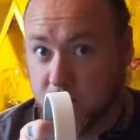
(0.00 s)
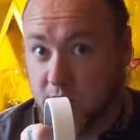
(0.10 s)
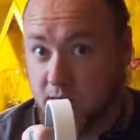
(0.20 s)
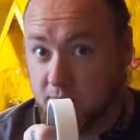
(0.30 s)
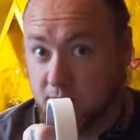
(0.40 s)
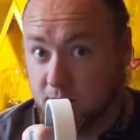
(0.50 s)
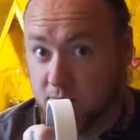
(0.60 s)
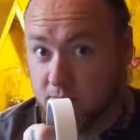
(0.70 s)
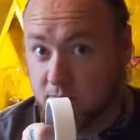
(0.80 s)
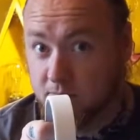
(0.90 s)
Done it?
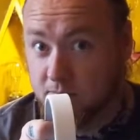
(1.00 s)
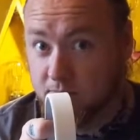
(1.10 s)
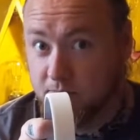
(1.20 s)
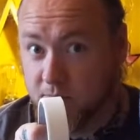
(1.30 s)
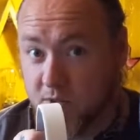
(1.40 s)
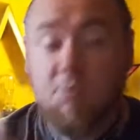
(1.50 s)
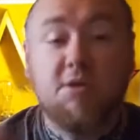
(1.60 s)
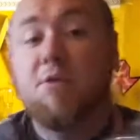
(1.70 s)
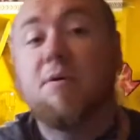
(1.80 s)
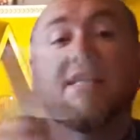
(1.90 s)
Go
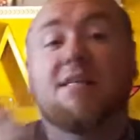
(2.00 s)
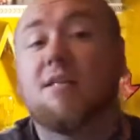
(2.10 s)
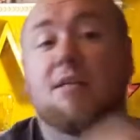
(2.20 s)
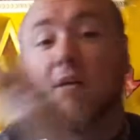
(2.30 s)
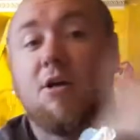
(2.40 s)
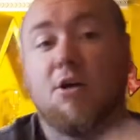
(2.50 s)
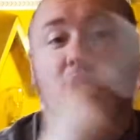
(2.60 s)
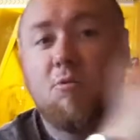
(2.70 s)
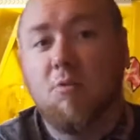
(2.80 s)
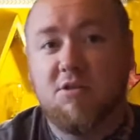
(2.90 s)
and do it!
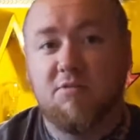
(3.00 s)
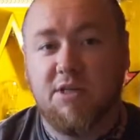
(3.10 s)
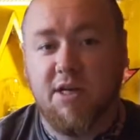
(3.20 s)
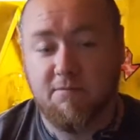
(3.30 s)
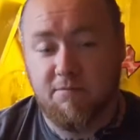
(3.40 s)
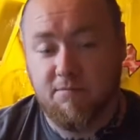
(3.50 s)
Go and watch the video.